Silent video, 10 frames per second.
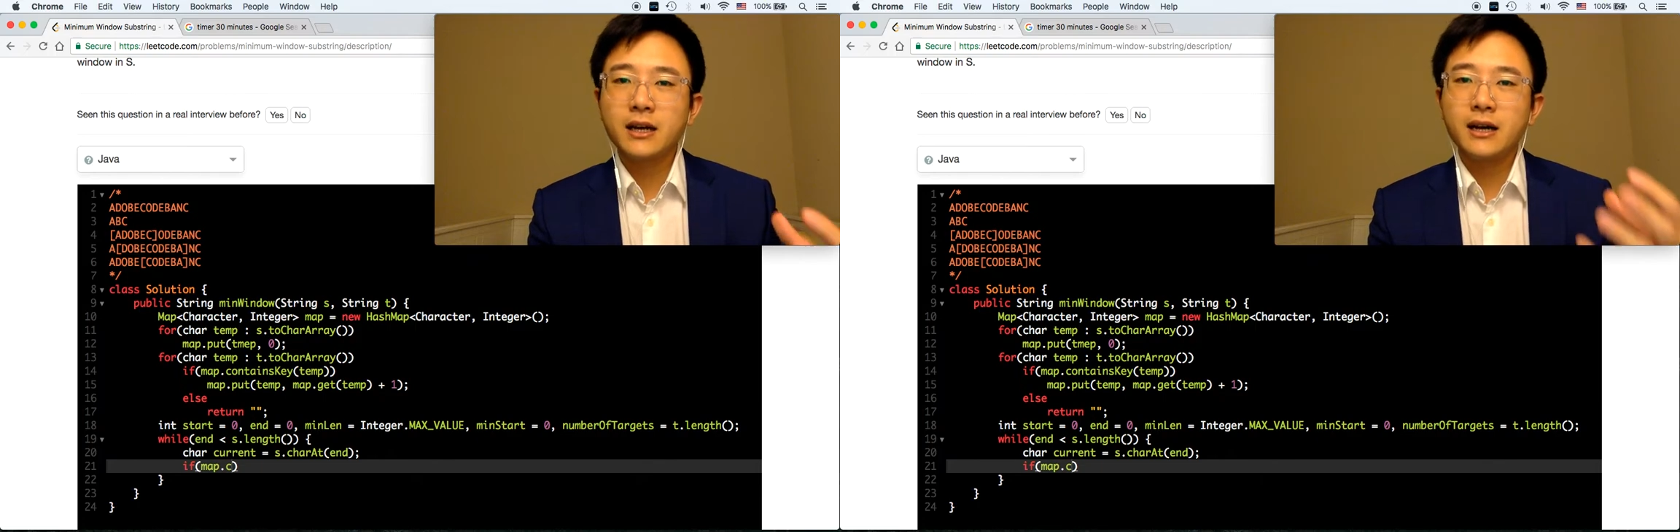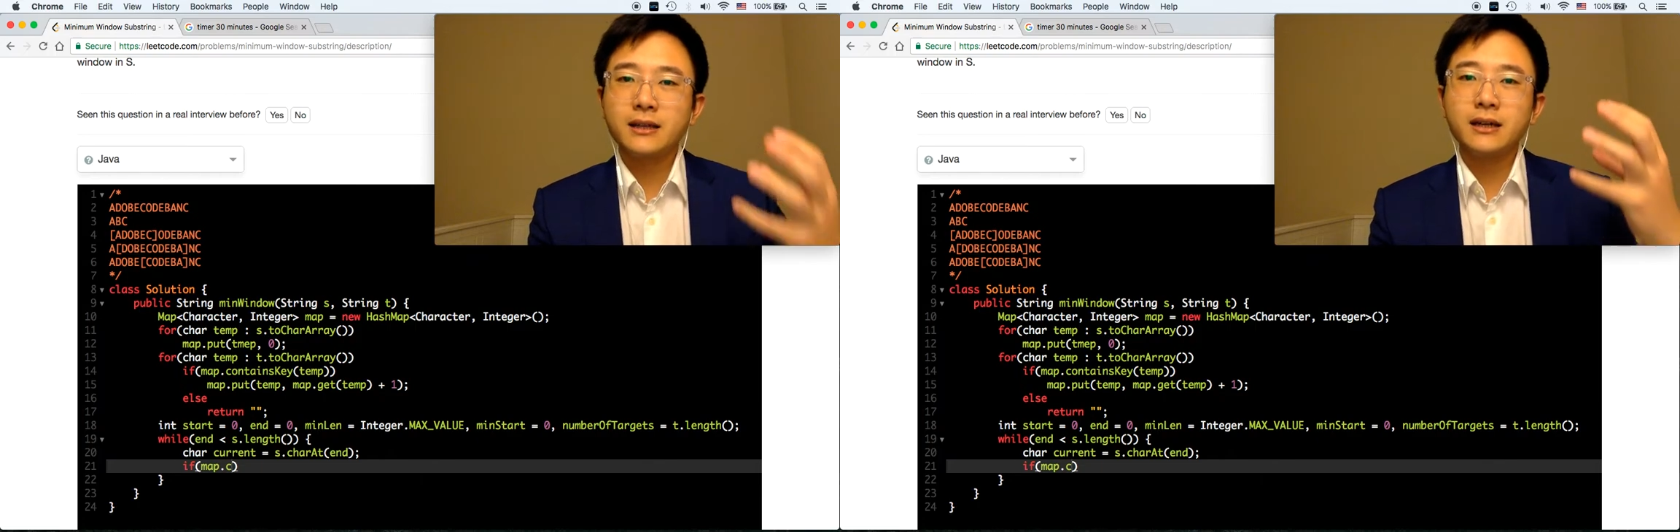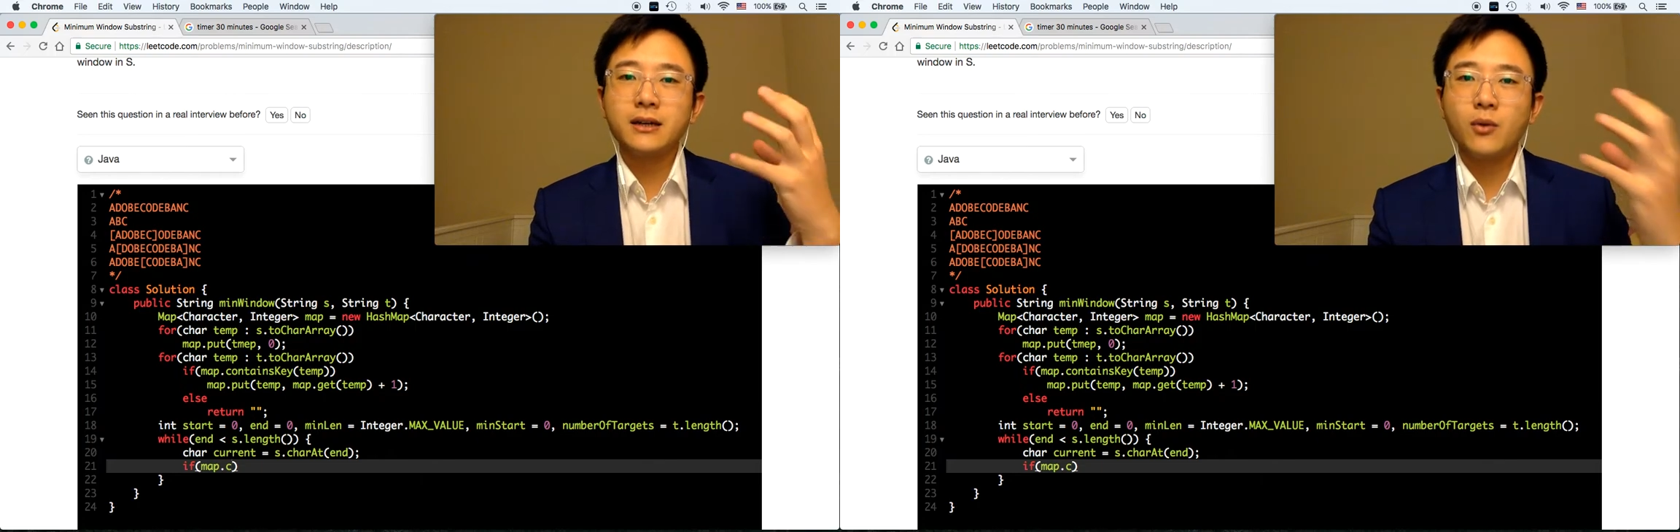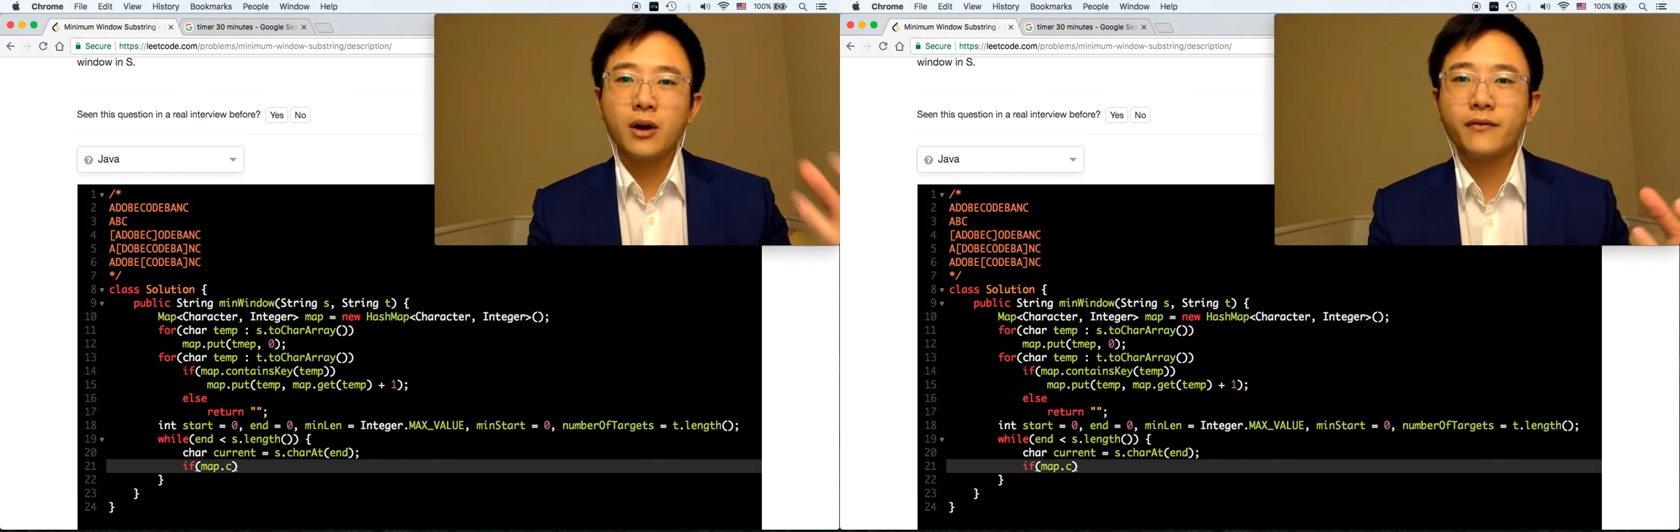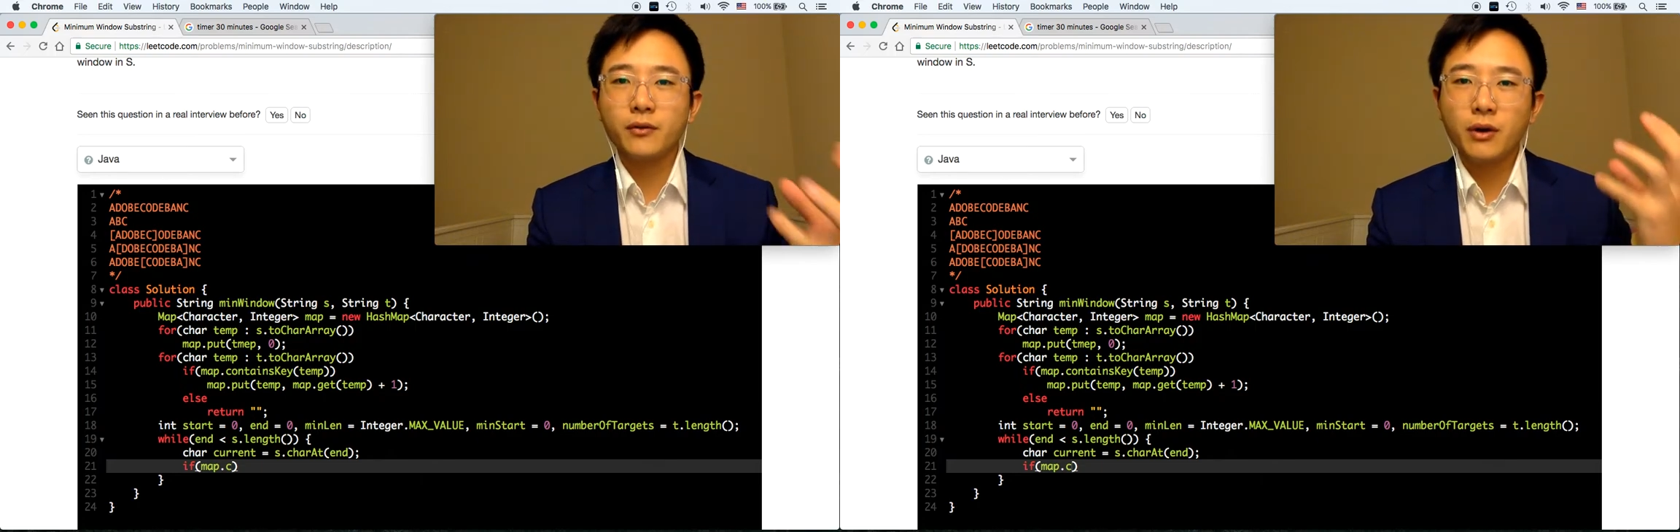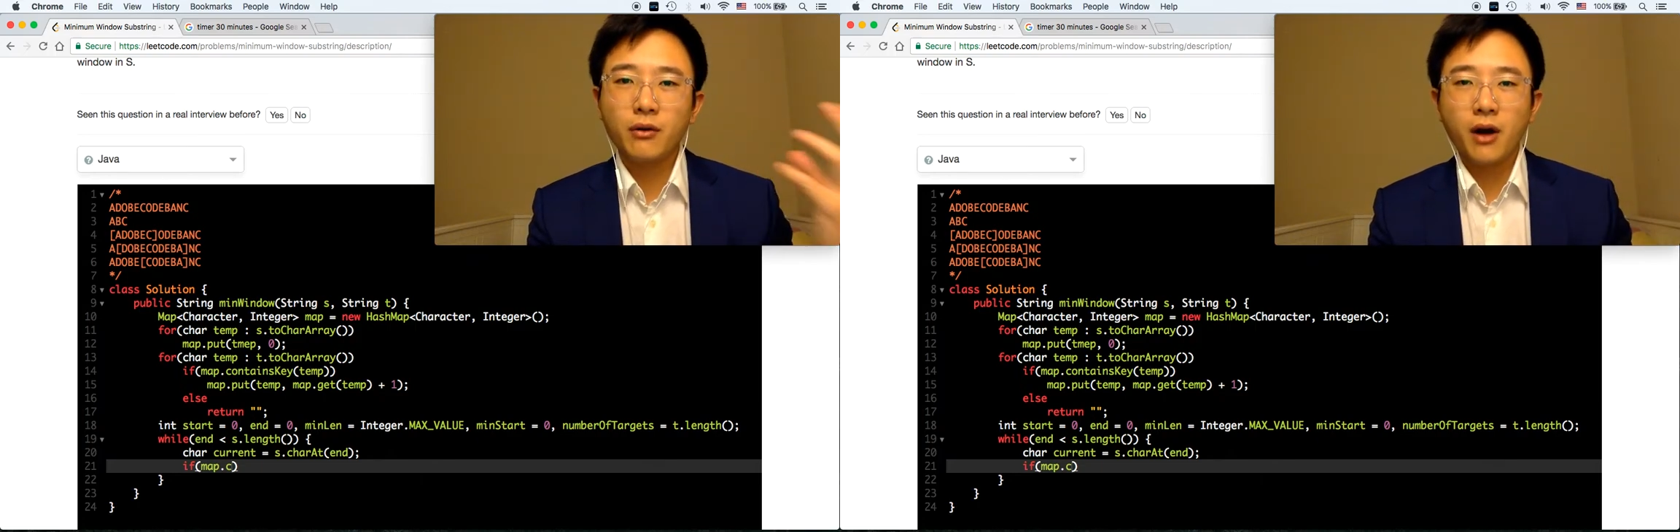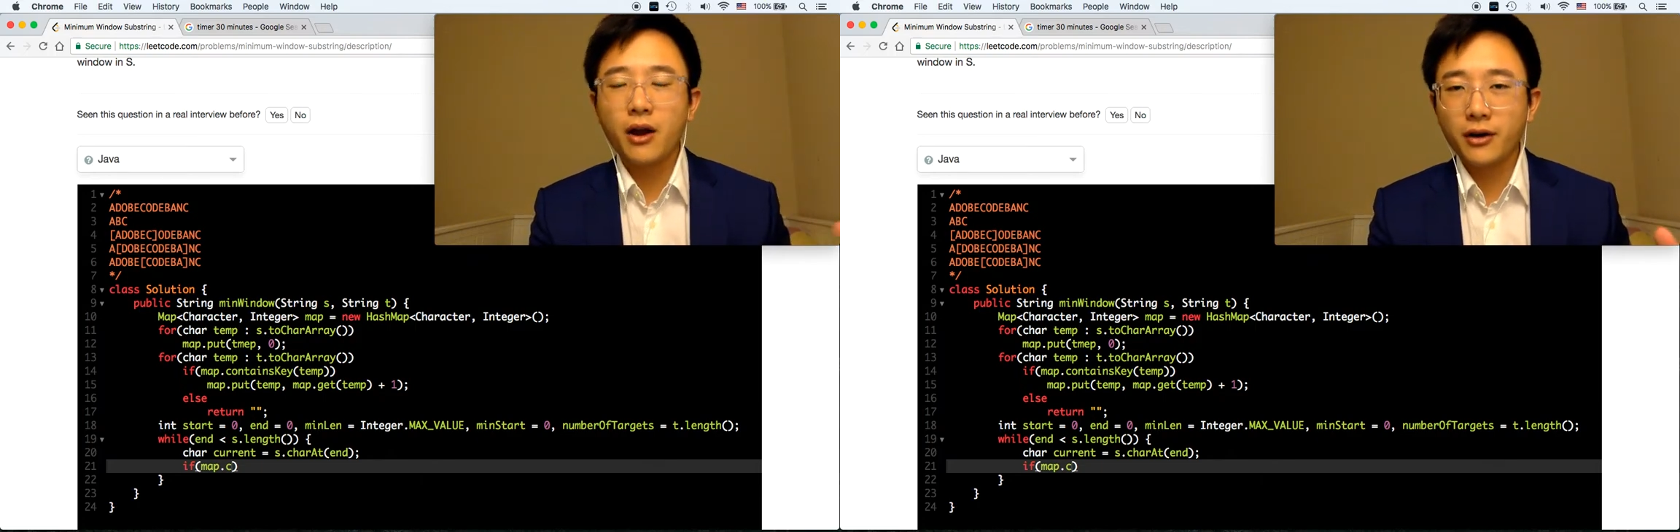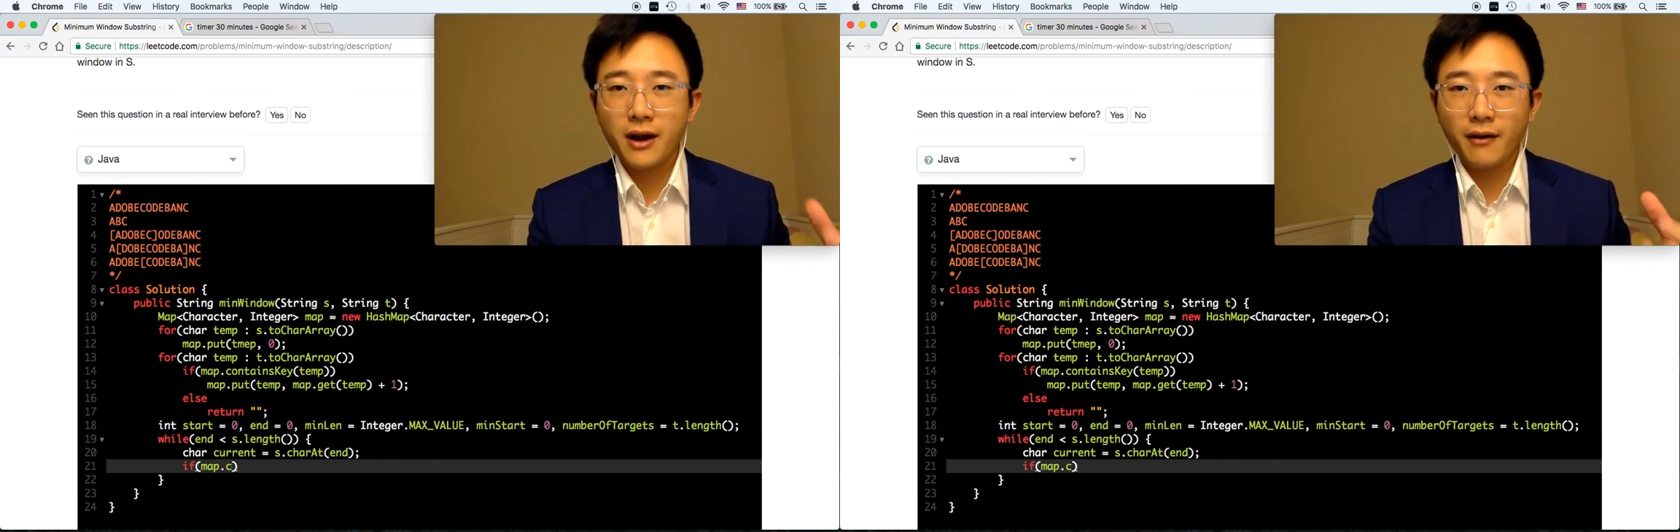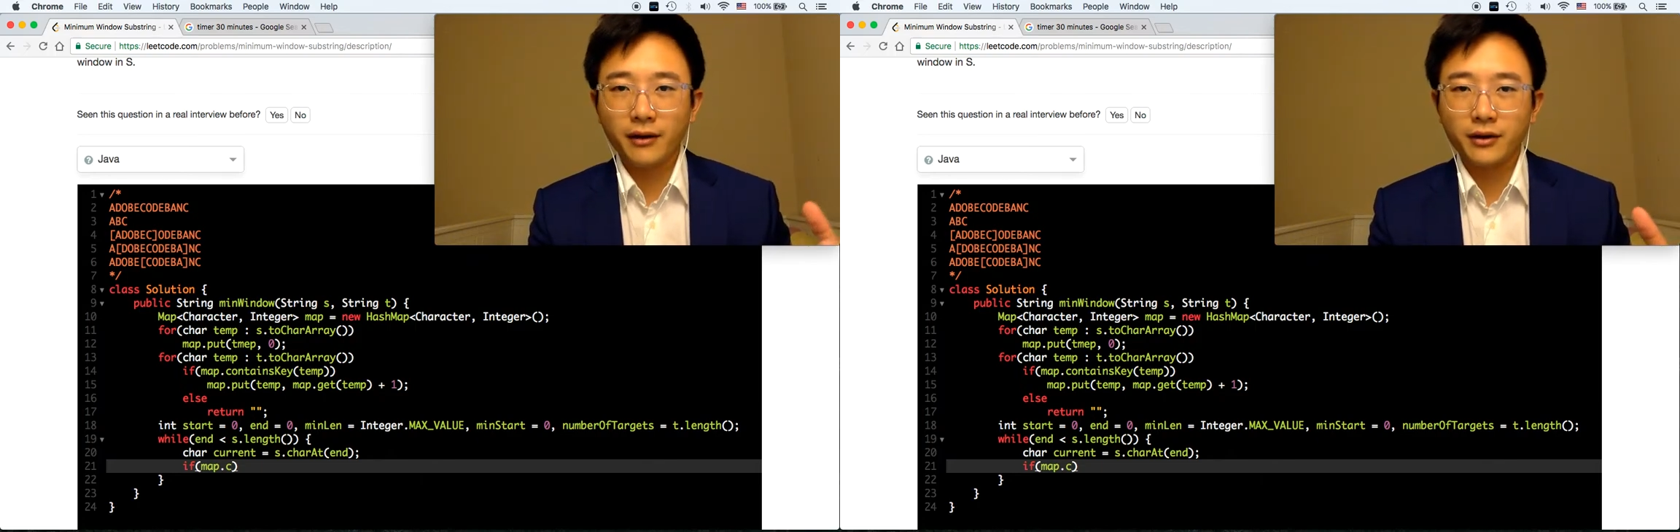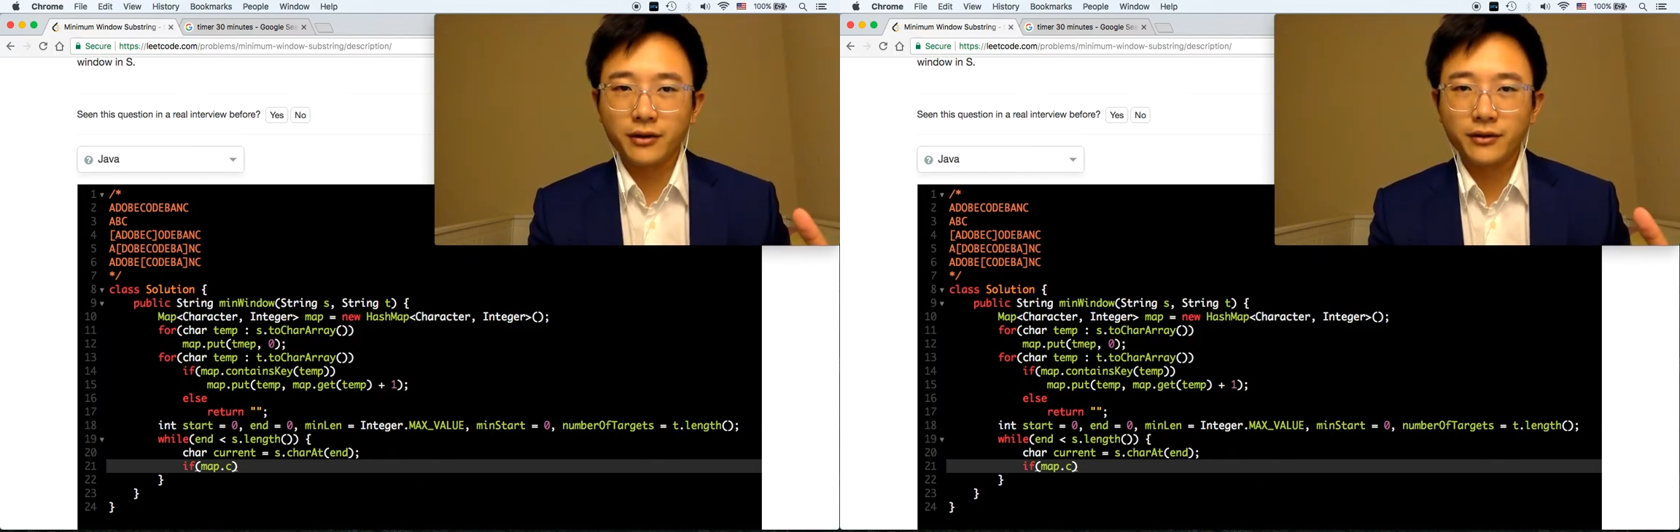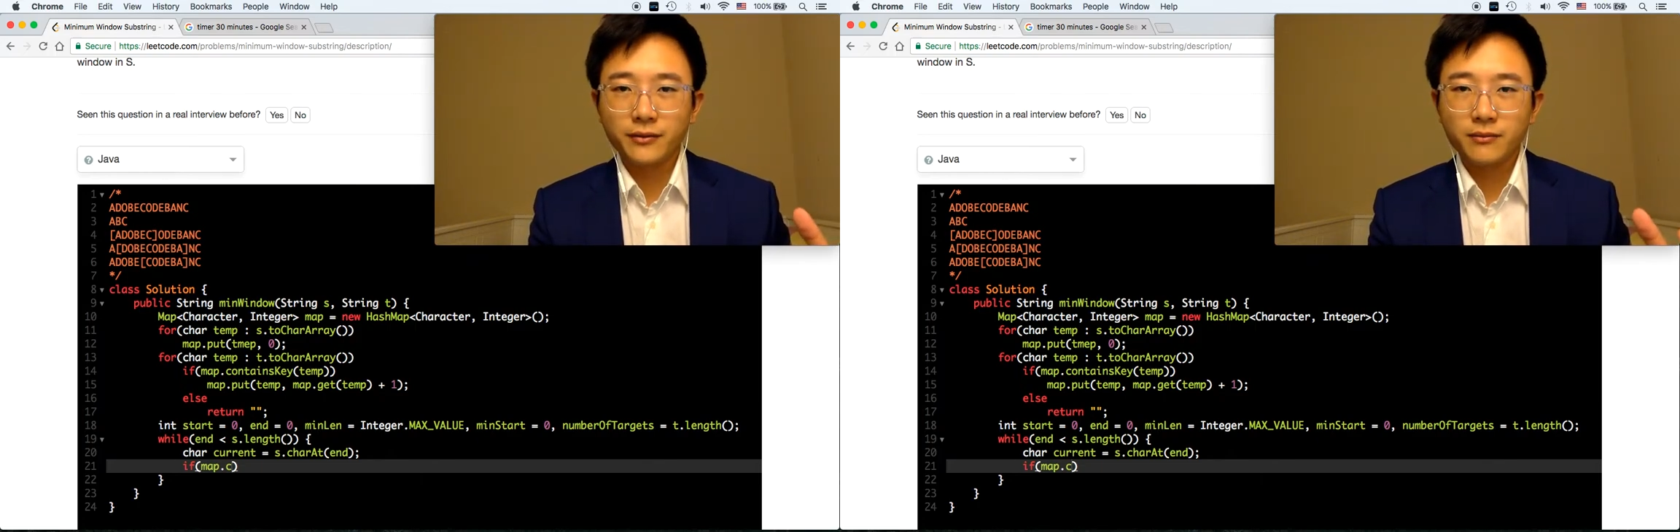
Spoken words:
one of the required characters.